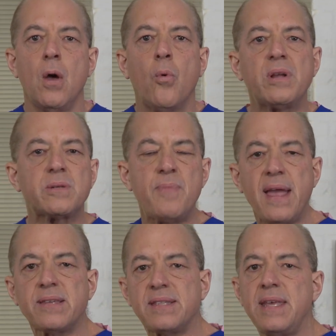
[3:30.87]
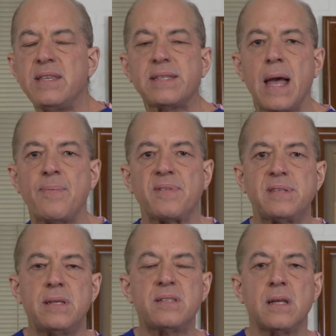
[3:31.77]
which makes these type of
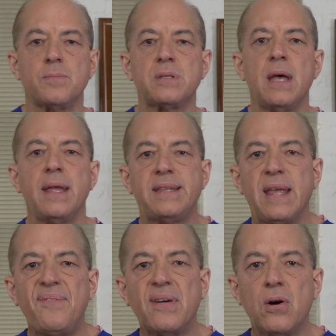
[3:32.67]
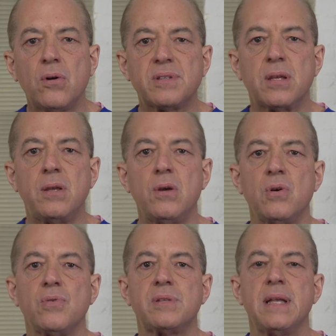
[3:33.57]
systems difficult to
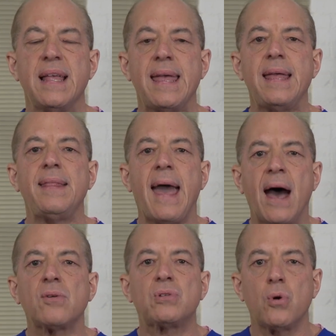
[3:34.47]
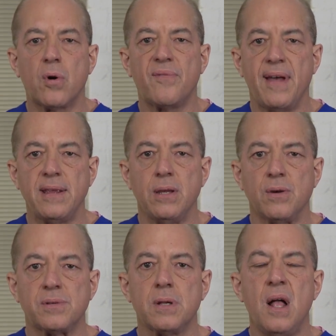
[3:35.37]
use in outdoor
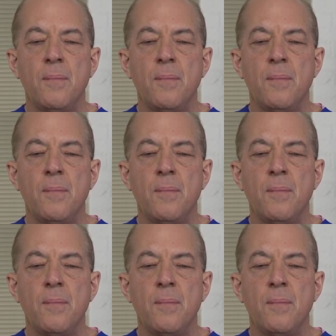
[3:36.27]
venues.